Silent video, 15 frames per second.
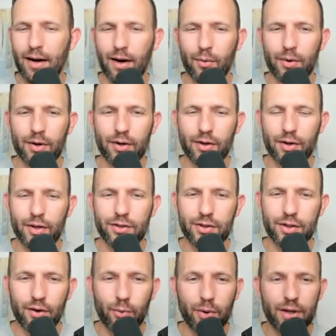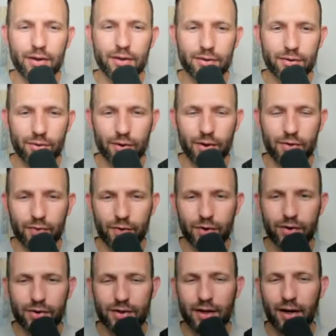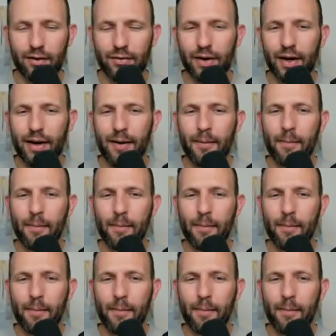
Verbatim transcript: I would encourage you to read the stories for yourself.